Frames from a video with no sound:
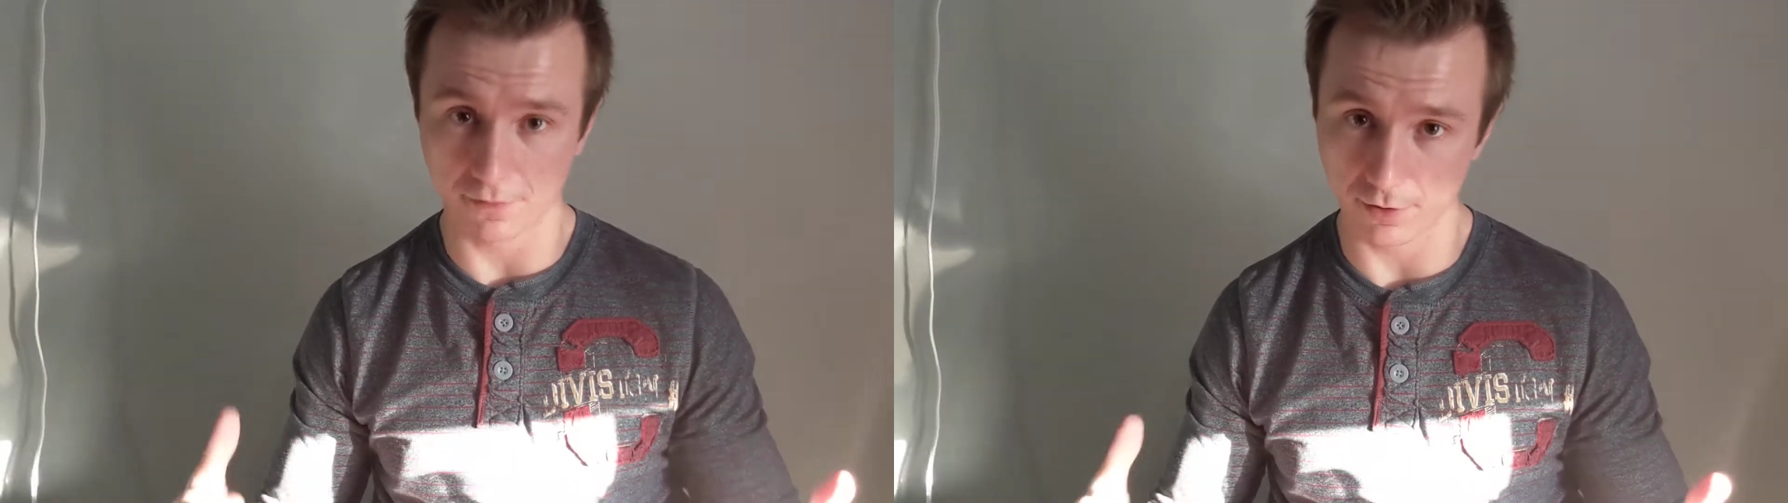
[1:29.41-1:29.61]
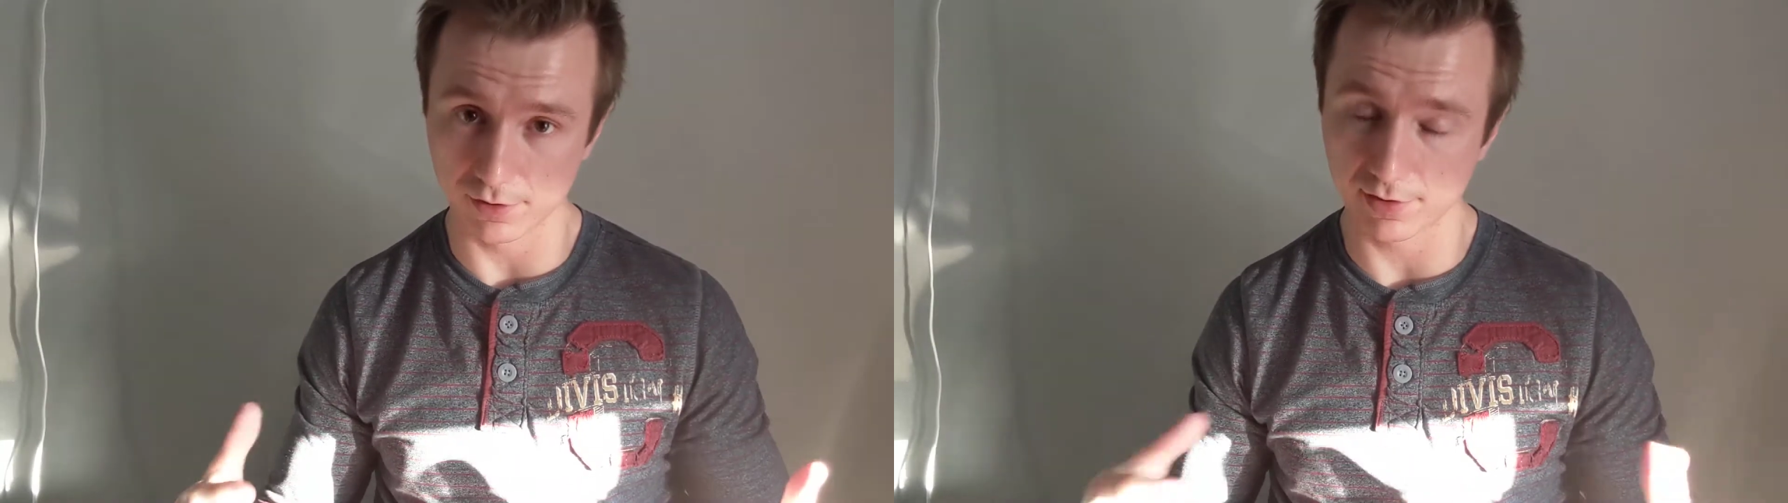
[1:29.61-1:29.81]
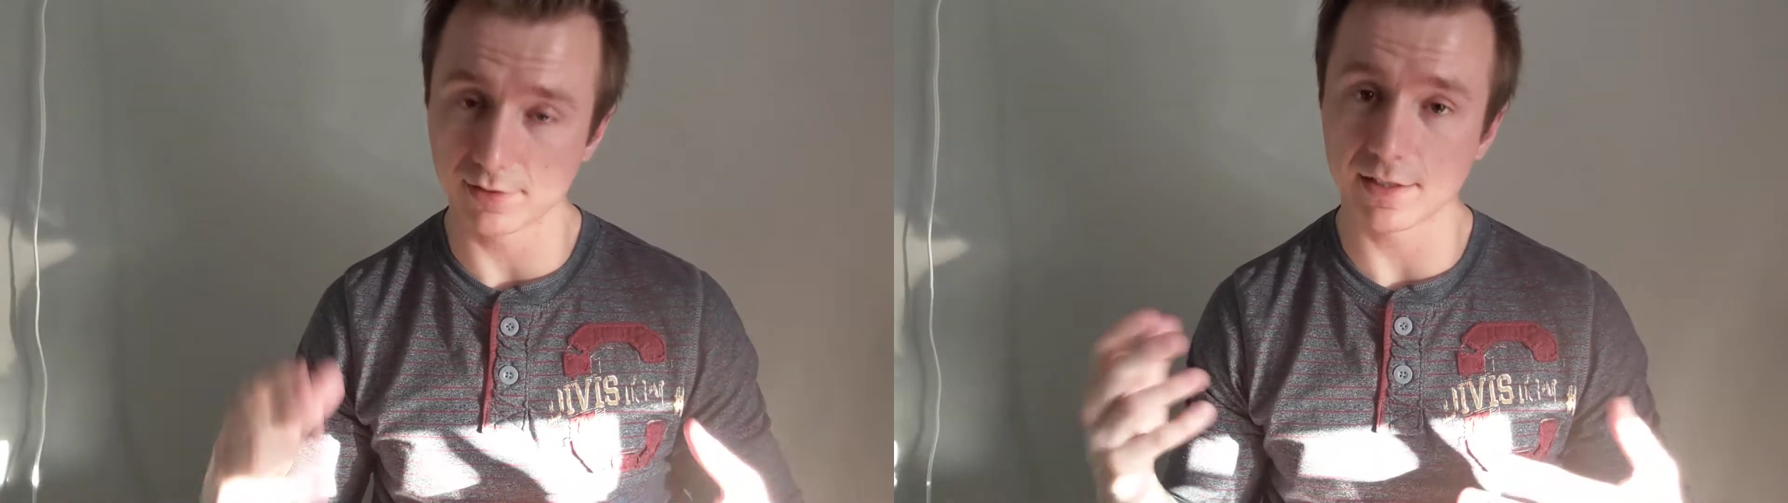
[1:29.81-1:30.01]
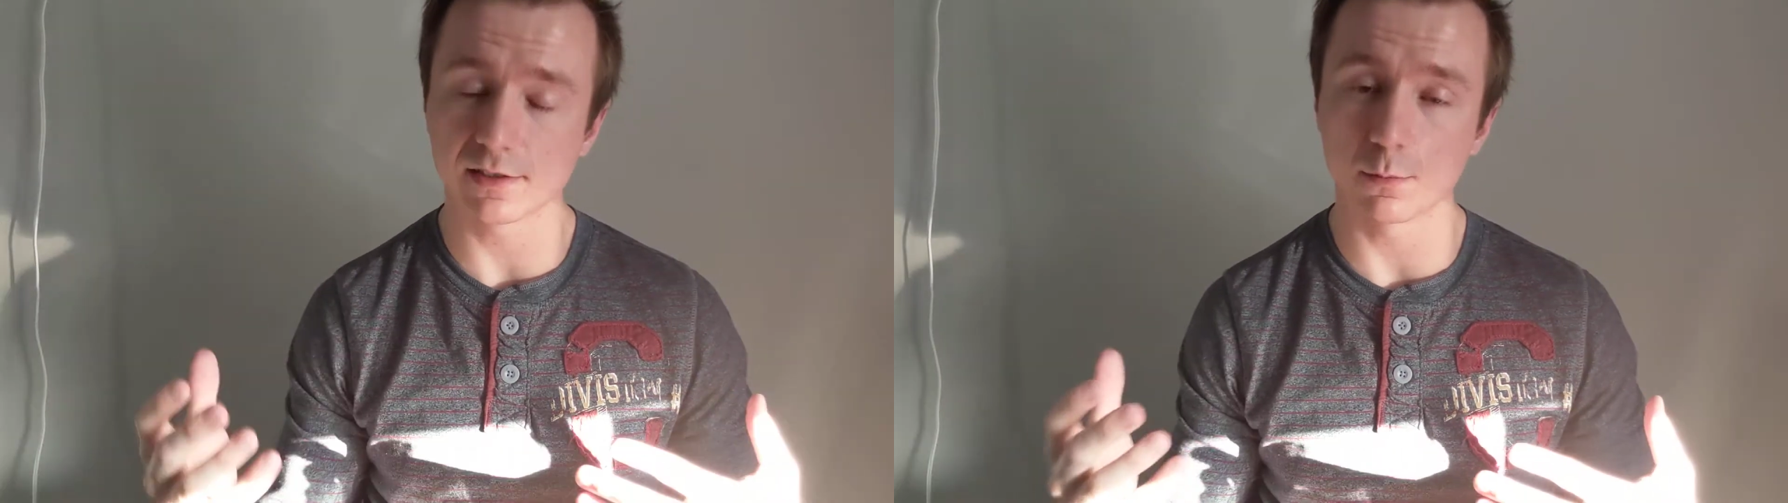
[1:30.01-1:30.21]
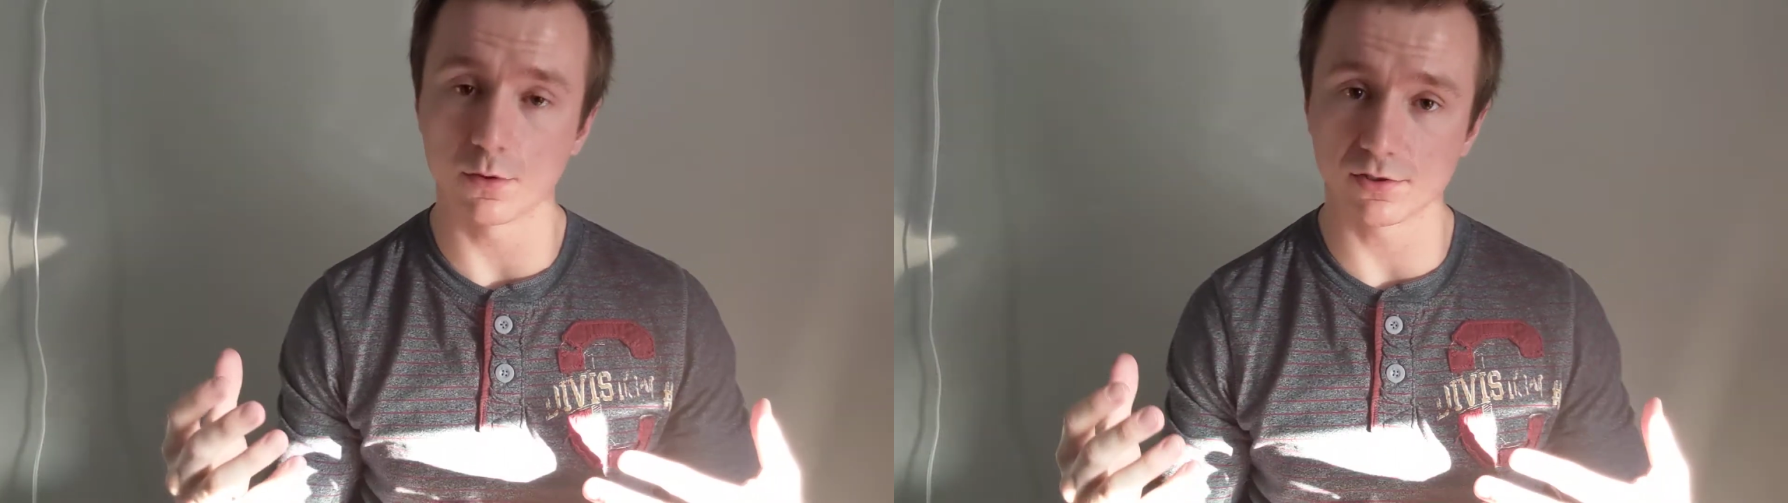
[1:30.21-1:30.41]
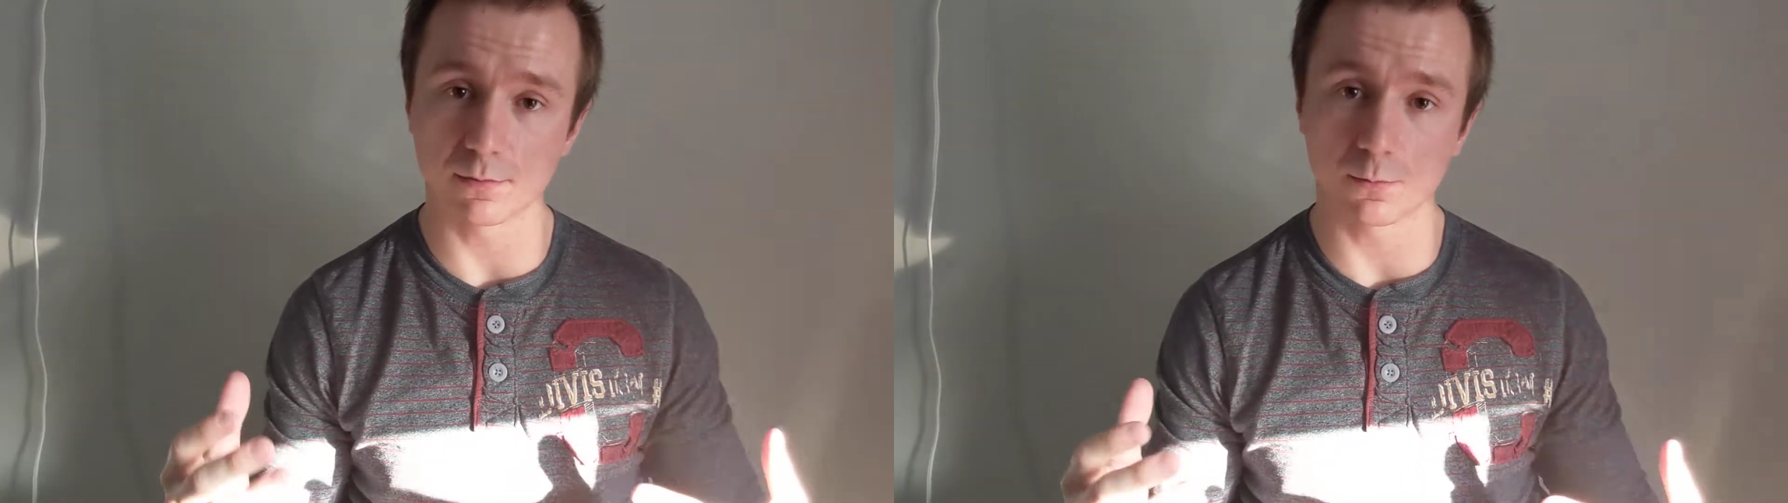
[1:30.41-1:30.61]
first because that's the most